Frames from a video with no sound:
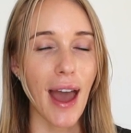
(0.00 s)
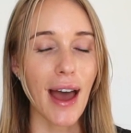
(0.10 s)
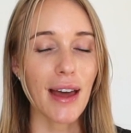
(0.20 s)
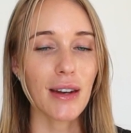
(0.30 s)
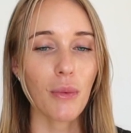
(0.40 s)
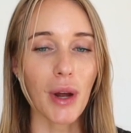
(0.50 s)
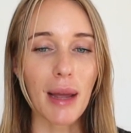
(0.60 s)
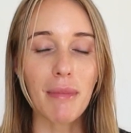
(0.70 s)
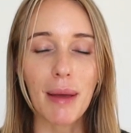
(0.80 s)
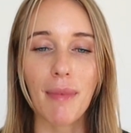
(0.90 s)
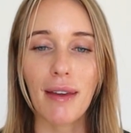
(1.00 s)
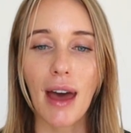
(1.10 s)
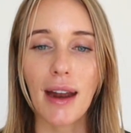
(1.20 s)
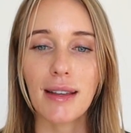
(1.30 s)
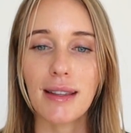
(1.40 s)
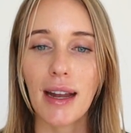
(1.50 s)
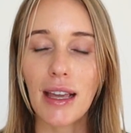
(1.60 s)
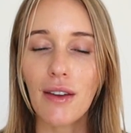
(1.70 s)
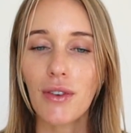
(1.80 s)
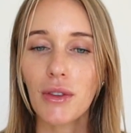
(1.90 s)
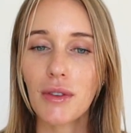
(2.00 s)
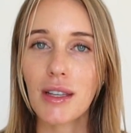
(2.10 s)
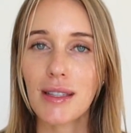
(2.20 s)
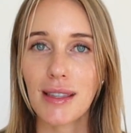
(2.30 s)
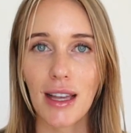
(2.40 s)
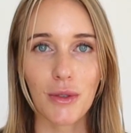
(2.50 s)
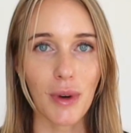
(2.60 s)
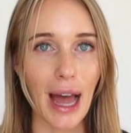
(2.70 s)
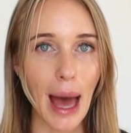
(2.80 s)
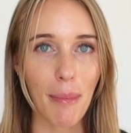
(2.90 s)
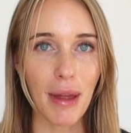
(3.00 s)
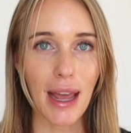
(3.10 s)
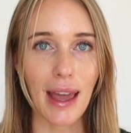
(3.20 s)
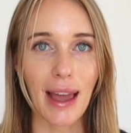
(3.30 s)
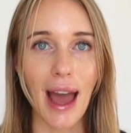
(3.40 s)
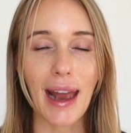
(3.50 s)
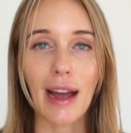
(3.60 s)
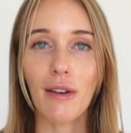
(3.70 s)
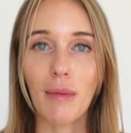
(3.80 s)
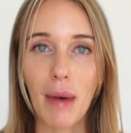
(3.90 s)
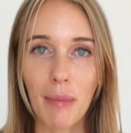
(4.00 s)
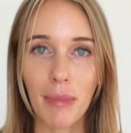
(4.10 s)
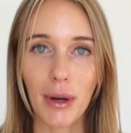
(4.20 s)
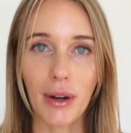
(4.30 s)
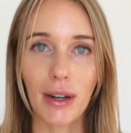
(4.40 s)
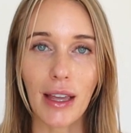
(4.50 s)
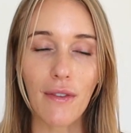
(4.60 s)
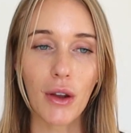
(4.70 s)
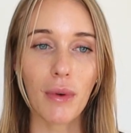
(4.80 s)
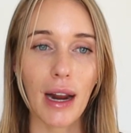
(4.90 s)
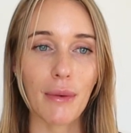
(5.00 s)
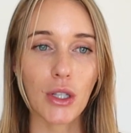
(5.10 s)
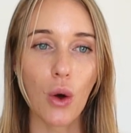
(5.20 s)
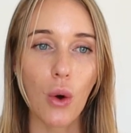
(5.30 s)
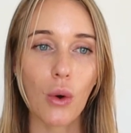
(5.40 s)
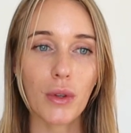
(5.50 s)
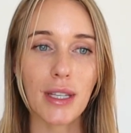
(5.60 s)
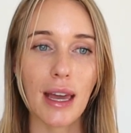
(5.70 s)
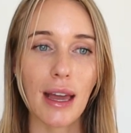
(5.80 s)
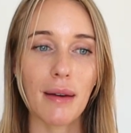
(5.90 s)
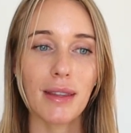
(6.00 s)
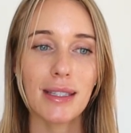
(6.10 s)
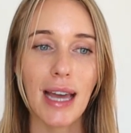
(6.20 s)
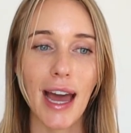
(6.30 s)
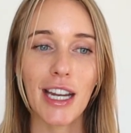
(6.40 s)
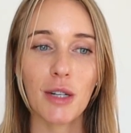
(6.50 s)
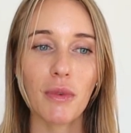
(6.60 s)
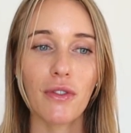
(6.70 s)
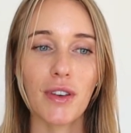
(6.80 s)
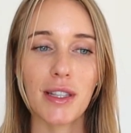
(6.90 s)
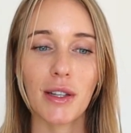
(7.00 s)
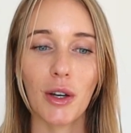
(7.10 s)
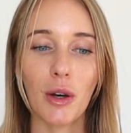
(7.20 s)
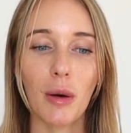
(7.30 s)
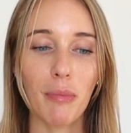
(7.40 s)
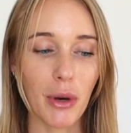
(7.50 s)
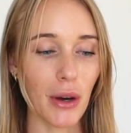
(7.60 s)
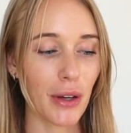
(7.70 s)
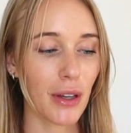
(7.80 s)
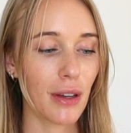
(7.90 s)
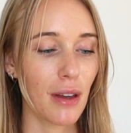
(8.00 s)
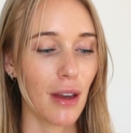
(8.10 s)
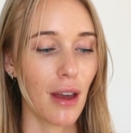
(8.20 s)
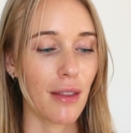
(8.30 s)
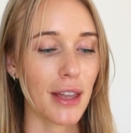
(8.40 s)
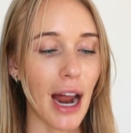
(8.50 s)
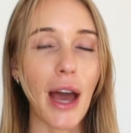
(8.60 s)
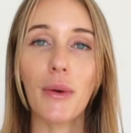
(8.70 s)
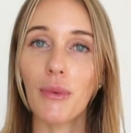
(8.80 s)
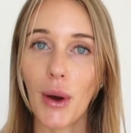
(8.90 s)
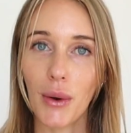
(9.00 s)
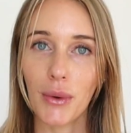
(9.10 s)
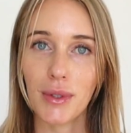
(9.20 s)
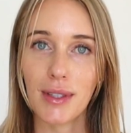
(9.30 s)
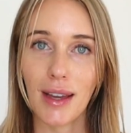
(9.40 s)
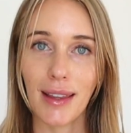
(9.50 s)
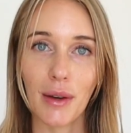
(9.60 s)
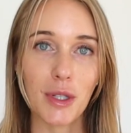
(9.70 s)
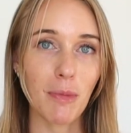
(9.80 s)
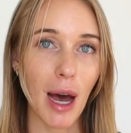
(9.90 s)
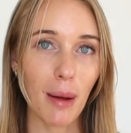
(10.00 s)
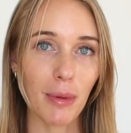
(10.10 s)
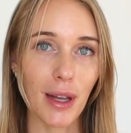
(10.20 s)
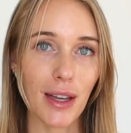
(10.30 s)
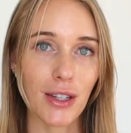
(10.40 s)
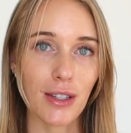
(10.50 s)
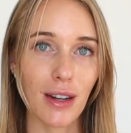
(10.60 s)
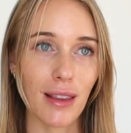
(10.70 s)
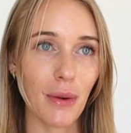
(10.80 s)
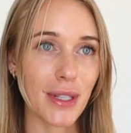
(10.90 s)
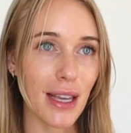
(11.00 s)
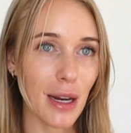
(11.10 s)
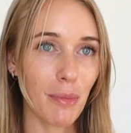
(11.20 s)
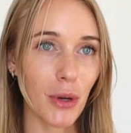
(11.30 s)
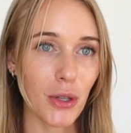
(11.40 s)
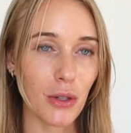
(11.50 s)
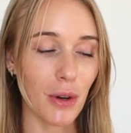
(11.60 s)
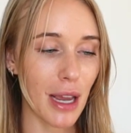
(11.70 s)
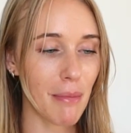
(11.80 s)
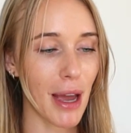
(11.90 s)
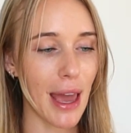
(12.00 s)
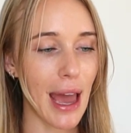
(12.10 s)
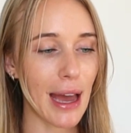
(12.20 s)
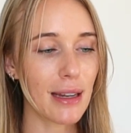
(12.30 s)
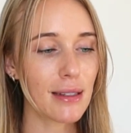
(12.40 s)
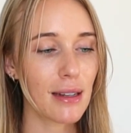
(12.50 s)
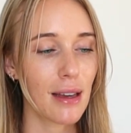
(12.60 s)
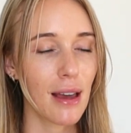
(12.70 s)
And what I mean by that is that even though these things were happening, and I remember even when I was holding the tangible physical book that I wrote and that was published and that was in a bookstore in my hand,